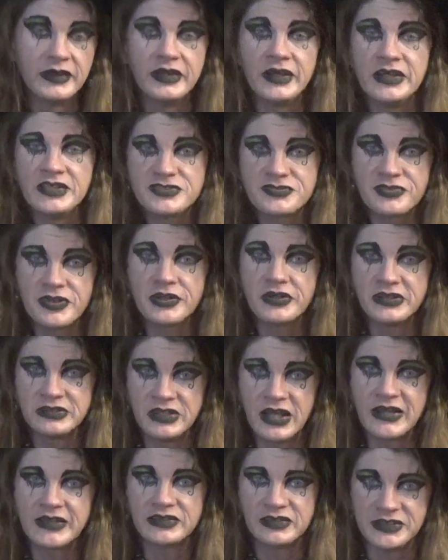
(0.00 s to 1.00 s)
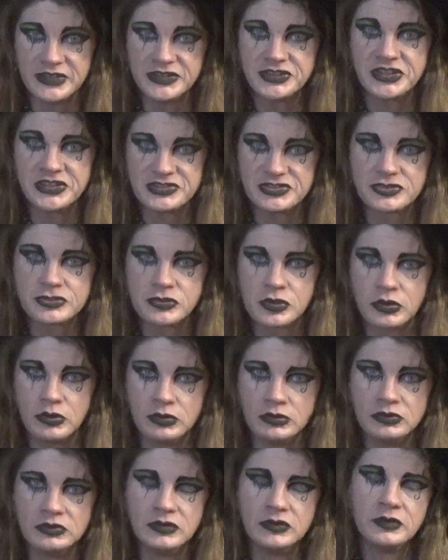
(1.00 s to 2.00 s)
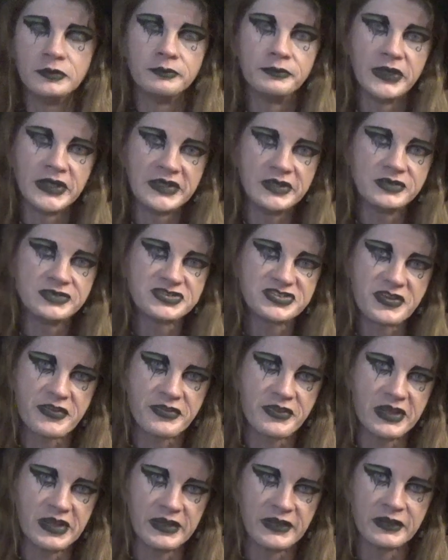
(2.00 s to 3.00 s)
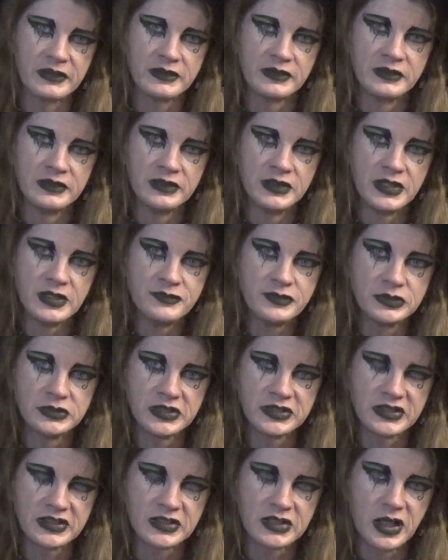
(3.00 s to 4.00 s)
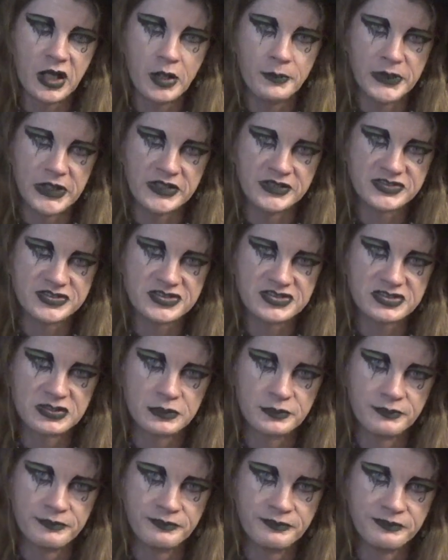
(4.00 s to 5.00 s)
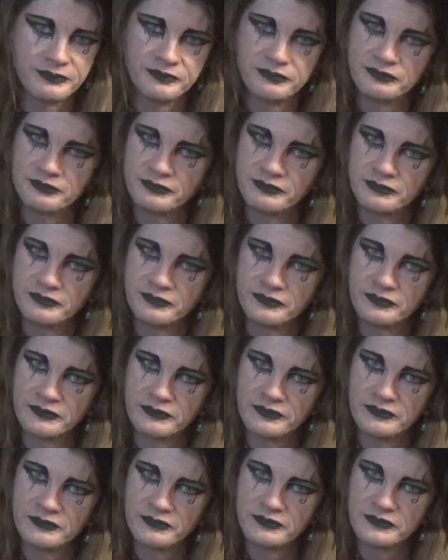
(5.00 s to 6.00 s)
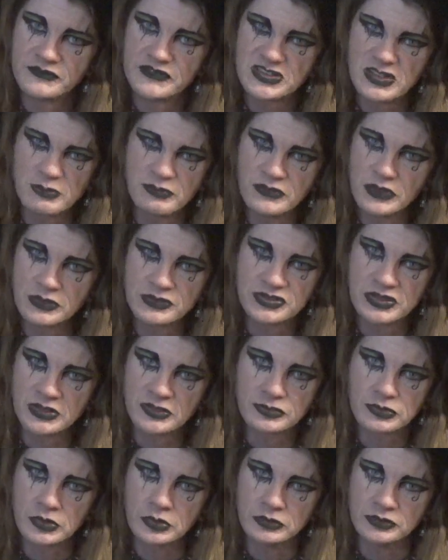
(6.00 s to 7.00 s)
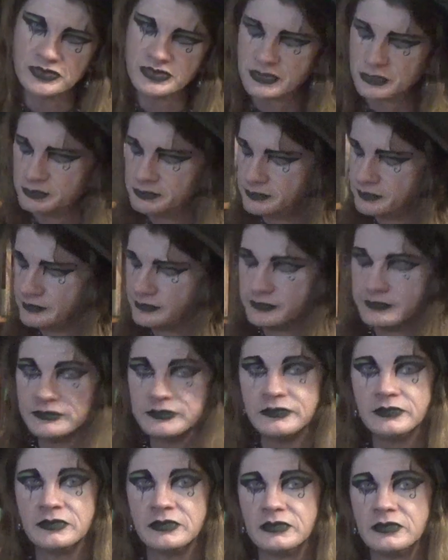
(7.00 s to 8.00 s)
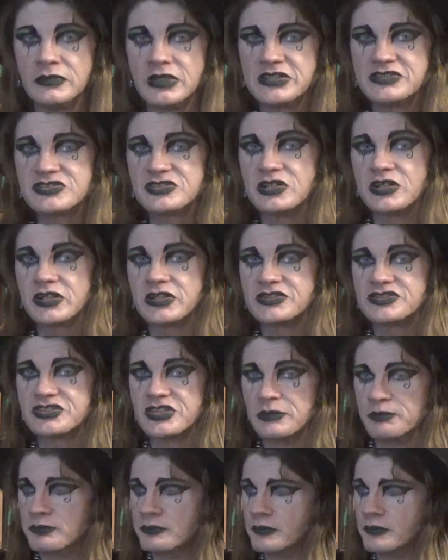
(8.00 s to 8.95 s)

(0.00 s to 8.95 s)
It's very likely she's a troll. But here's the thing. If you look at the comments, some of those aren't trolls. Let's look at some.